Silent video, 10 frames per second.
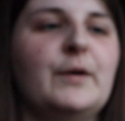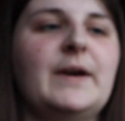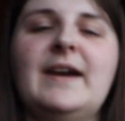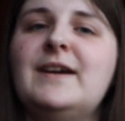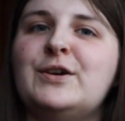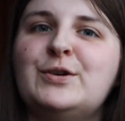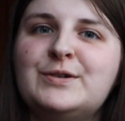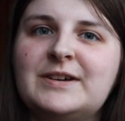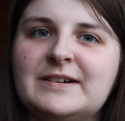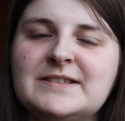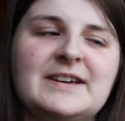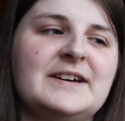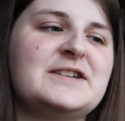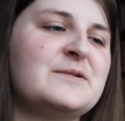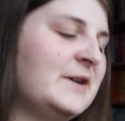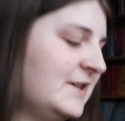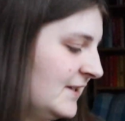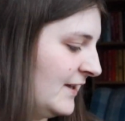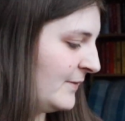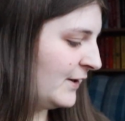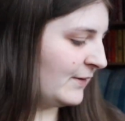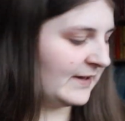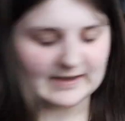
Okay, A Good Girl's Guide to Murder. Let me go and